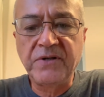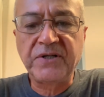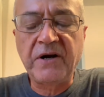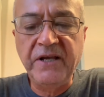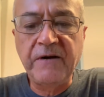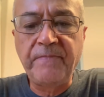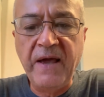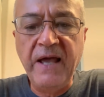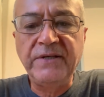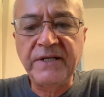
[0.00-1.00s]
Start Here
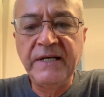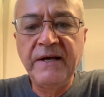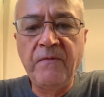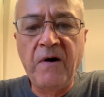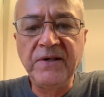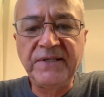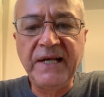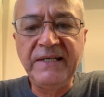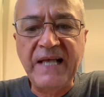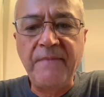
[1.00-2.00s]
page, once the
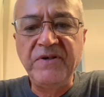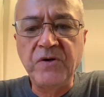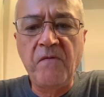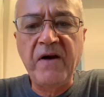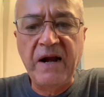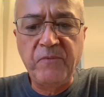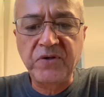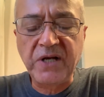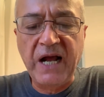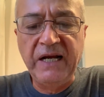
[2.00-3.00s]
exam is over, and
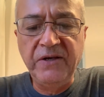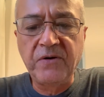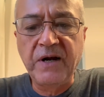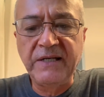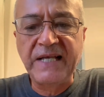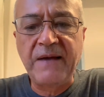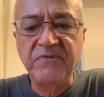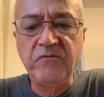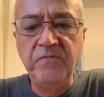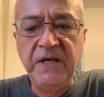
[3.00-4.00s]
most likely your
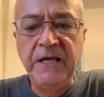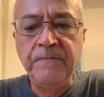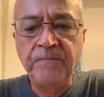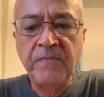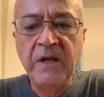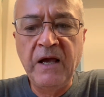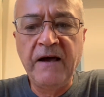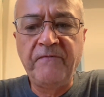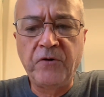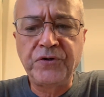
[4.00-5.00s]
exams will be
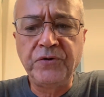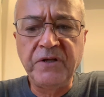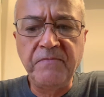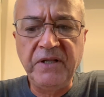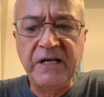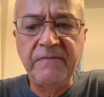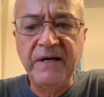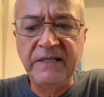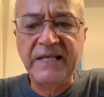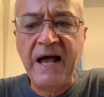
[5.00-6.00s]
for sure the midterm
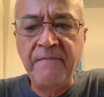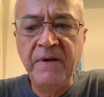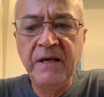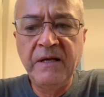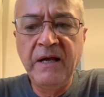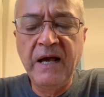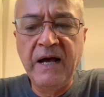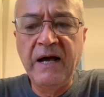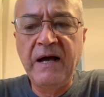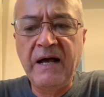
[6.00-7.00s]
exam,
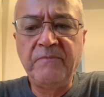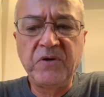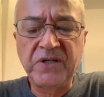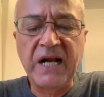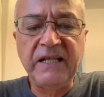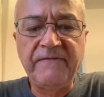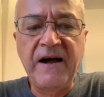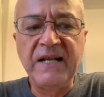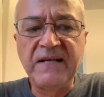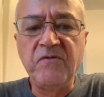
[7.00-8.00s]
and most likely the
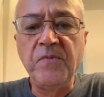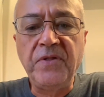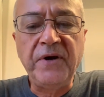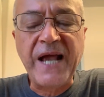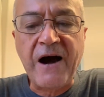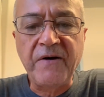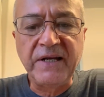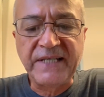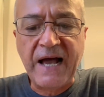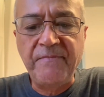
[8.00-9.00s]
final exam will be 3-hour
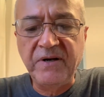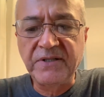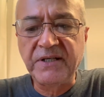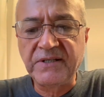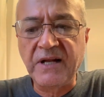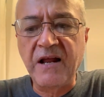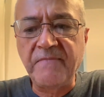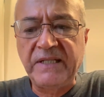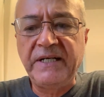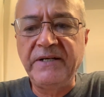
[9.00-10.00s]
exam because there's a lot of
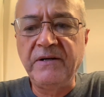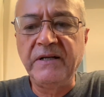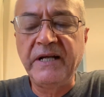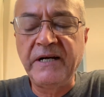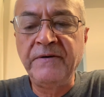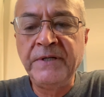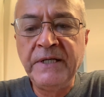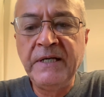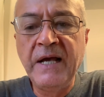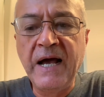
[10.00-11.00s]
material there.
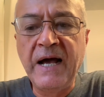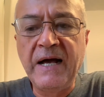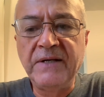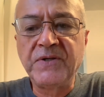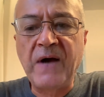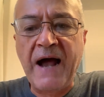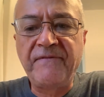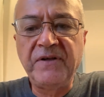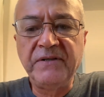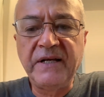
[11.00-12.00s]
So
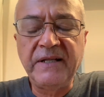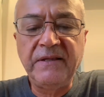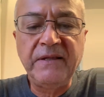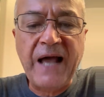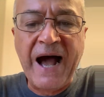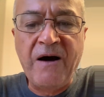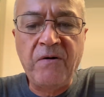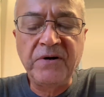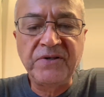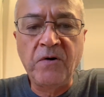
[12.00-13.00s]
after the
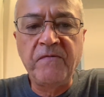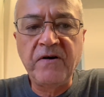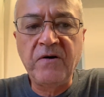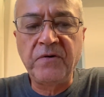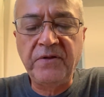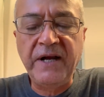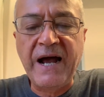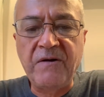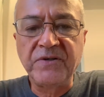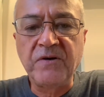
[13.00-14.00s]
hour is over or 3
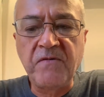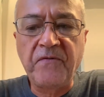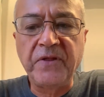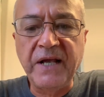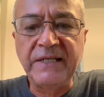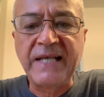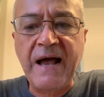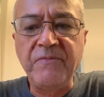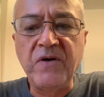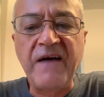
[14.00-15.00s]
hours over for the
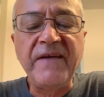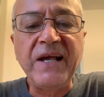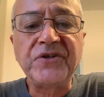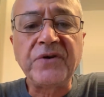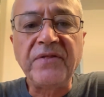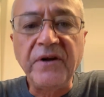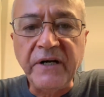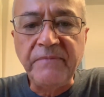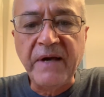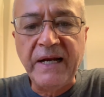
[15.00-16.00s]
exam, you have extra
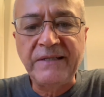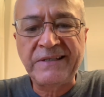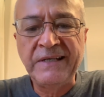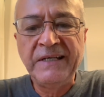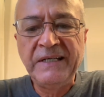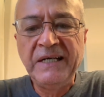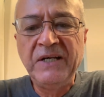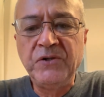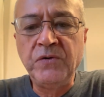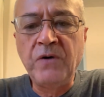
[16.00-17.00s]
30 minutes
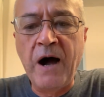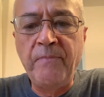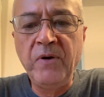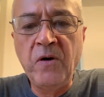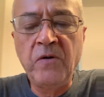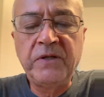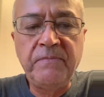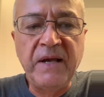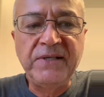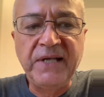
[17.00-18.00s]
to upload
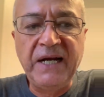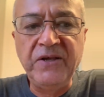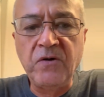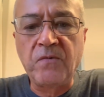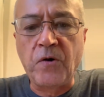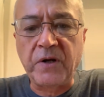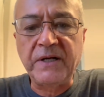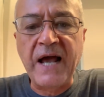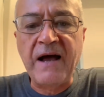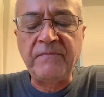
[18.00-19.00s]
basically your work.
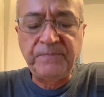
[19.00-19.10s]
Now,